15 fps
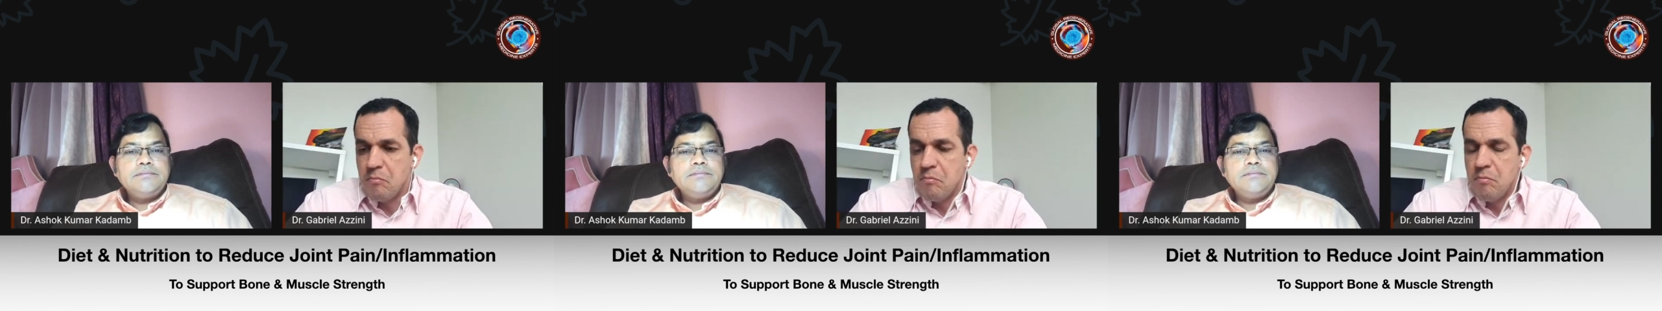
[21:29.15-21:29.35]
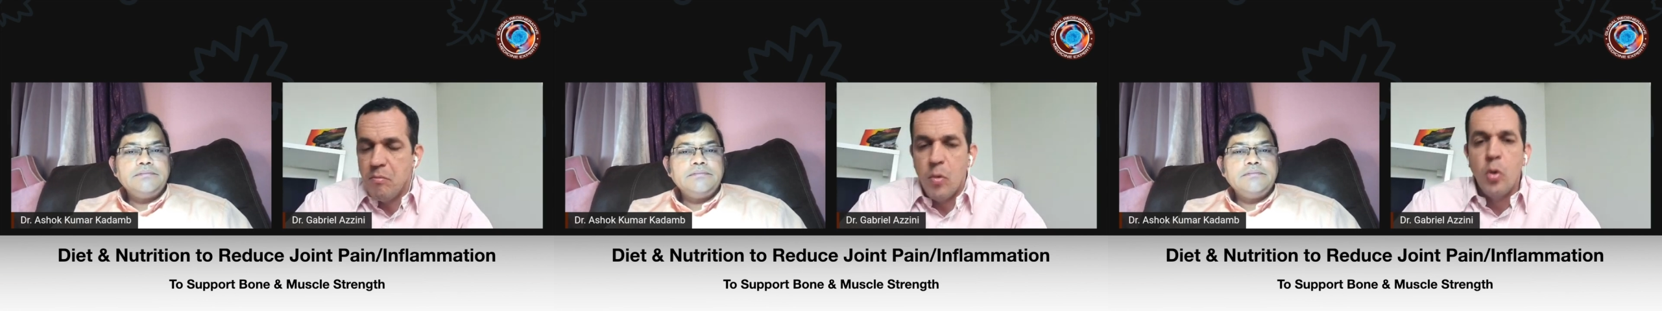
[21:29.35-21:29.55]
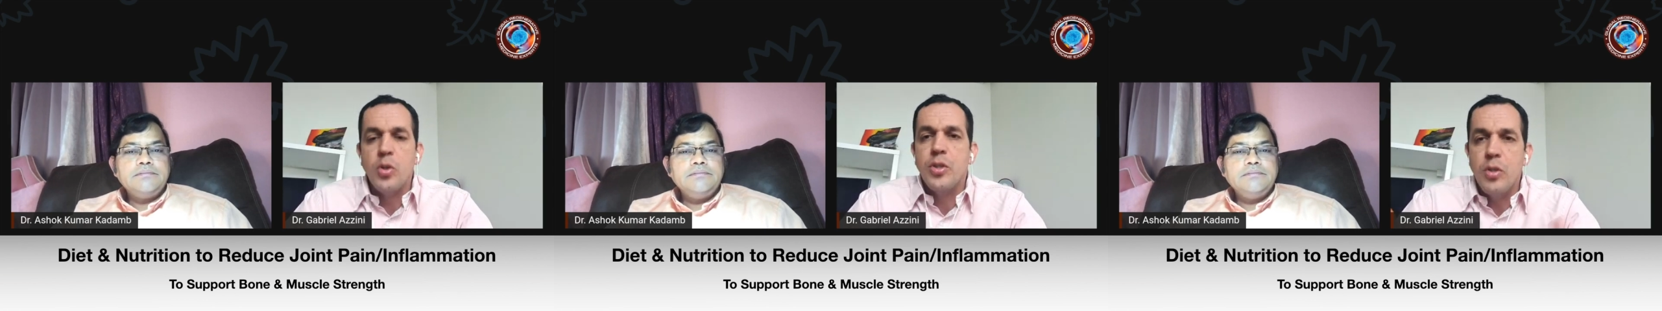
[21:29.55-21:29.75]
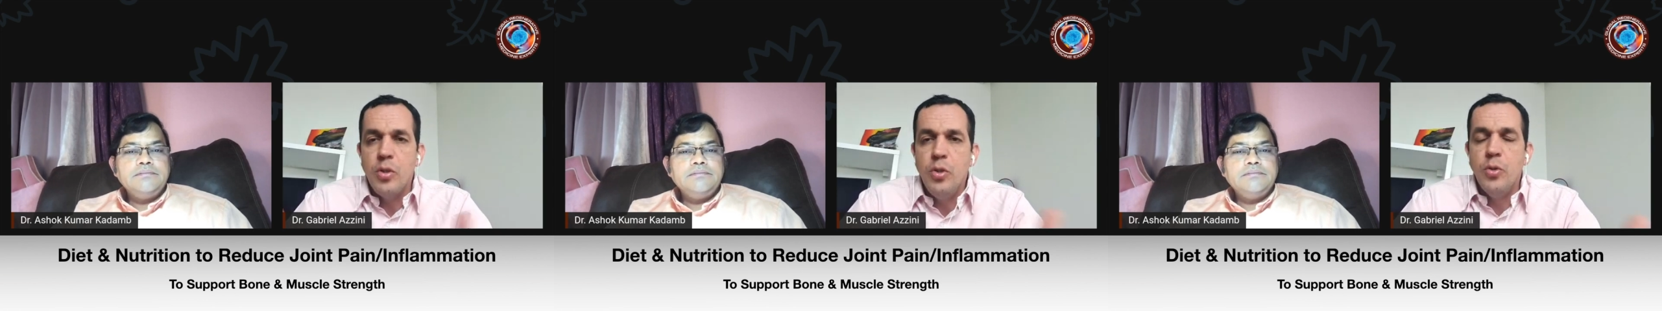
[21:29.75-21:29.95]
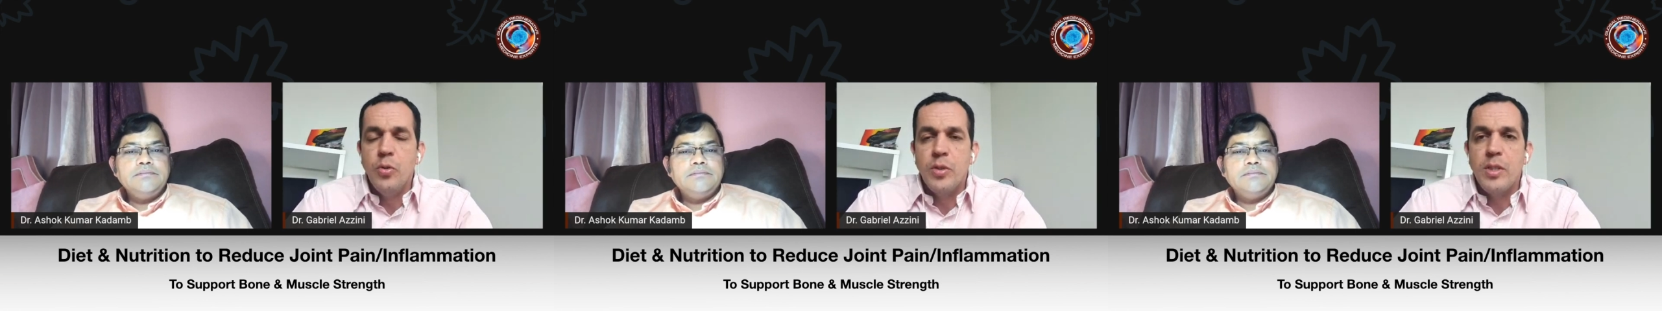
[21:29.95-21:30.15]
Speaker 1: most
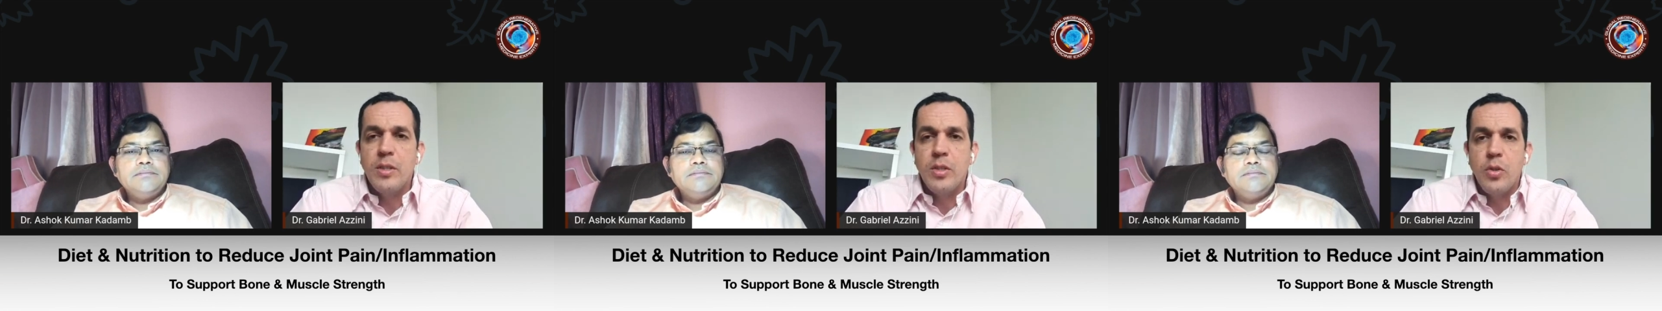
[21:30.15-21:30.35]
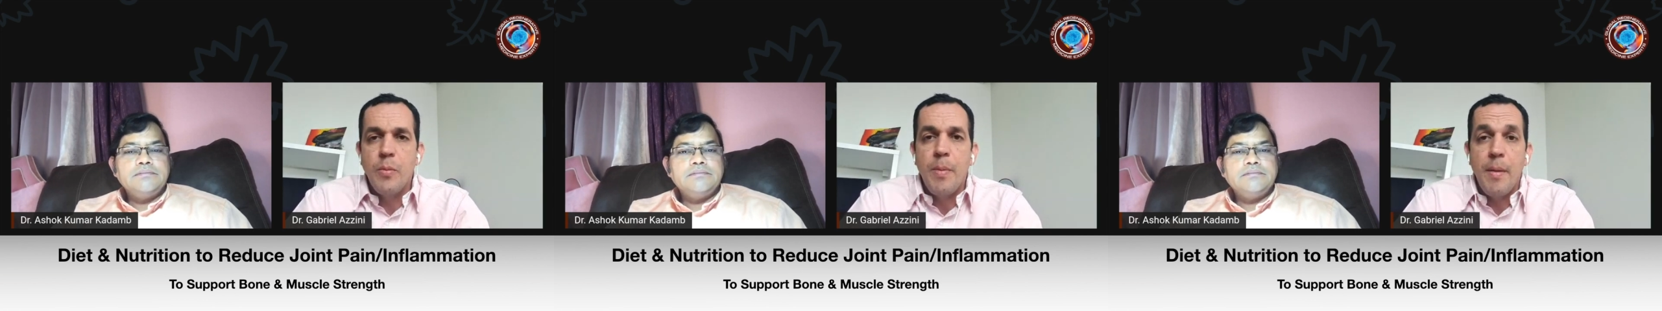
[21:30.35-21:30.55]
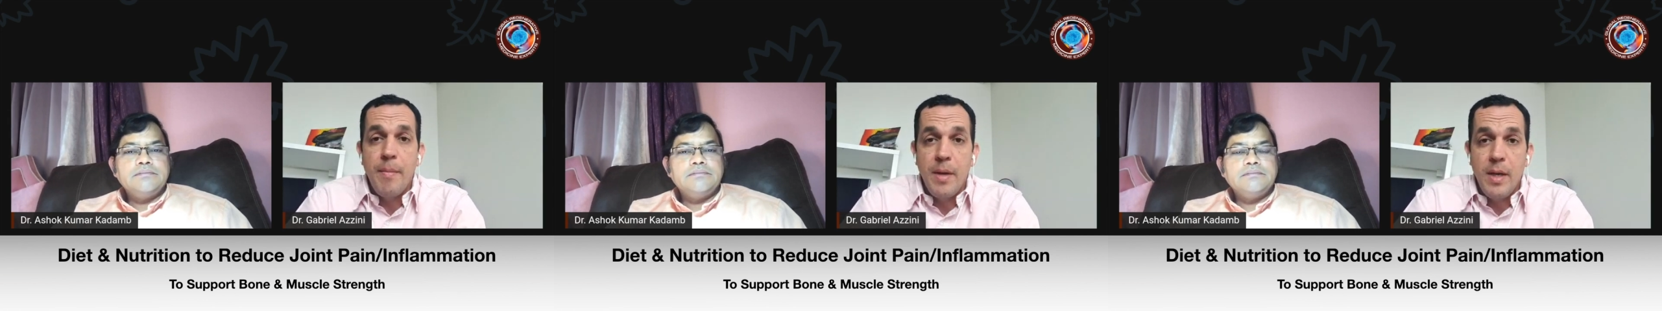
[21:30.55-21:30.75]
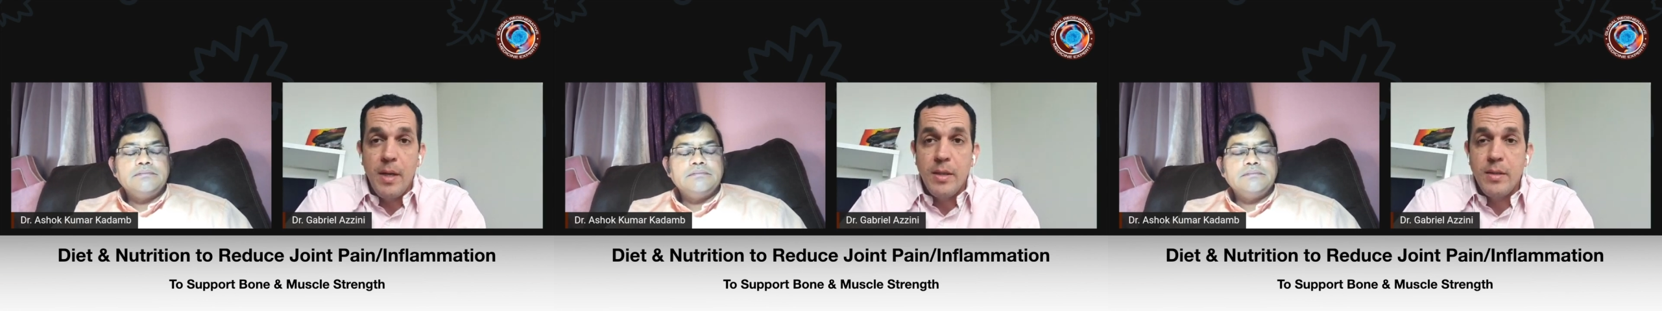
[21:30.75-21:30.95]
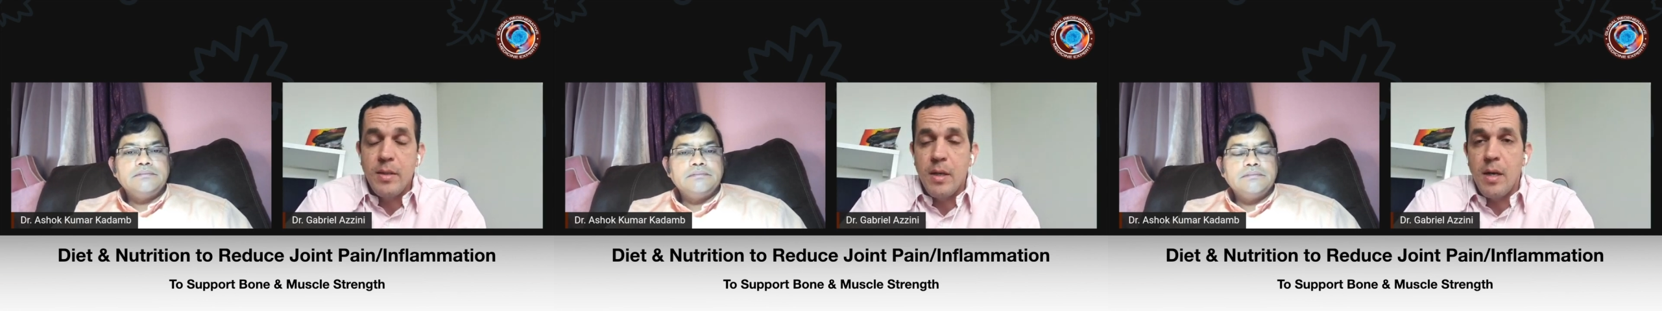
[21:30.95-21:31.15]
used
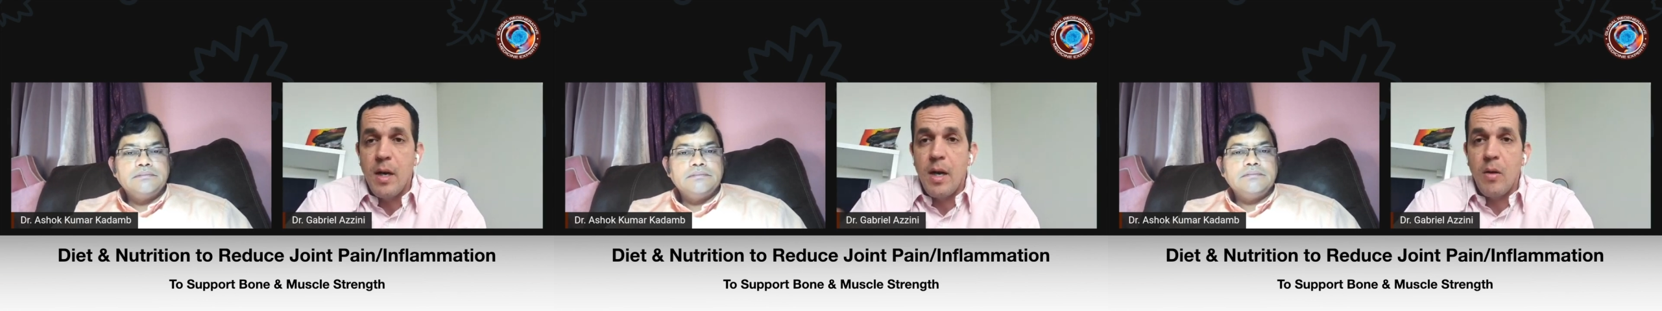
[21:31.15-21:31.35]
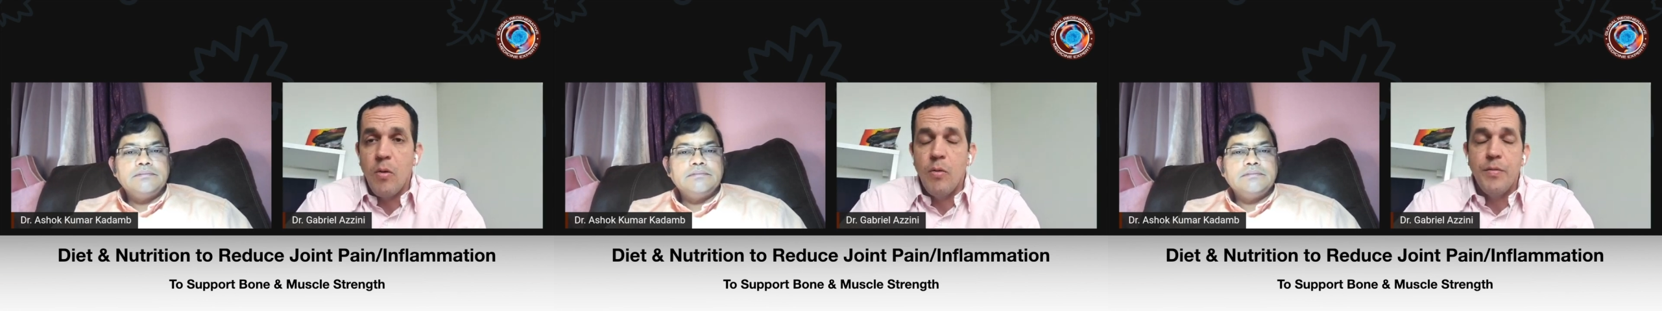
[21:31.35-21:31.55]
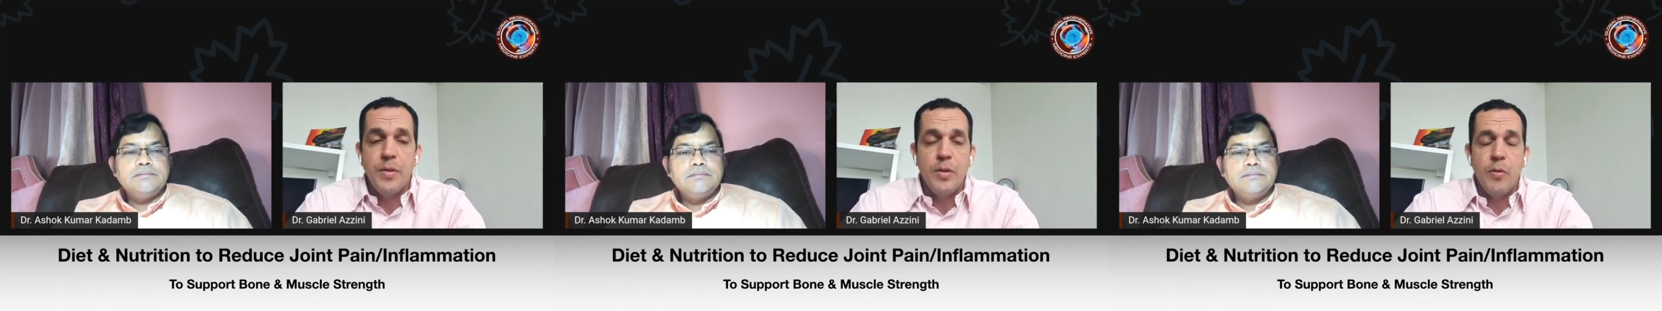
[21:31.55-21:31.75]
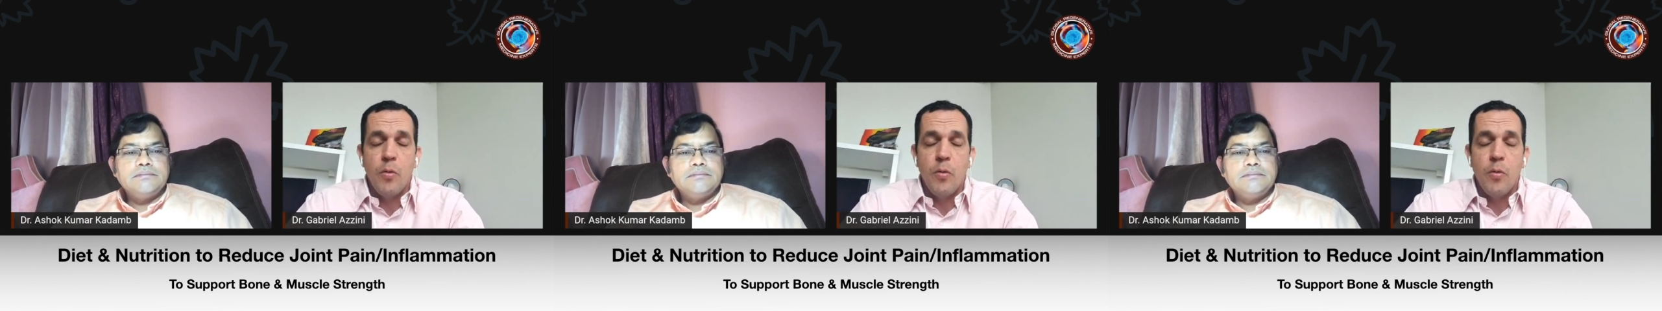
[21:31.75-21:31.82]
supplements all over the